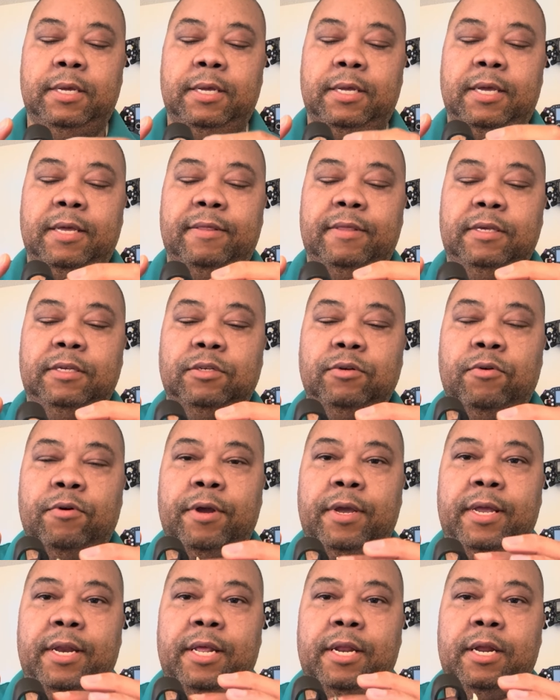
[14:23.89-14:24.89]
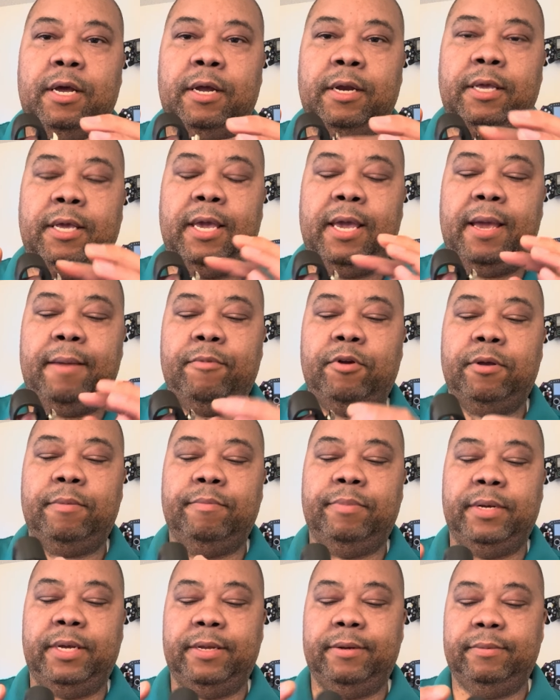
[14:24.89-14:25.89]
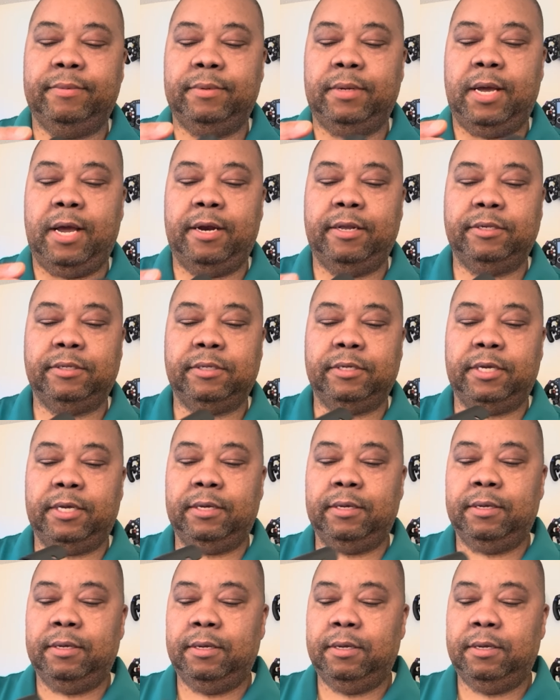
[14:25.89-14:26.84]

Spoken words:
get these oriented on camera, but honestly,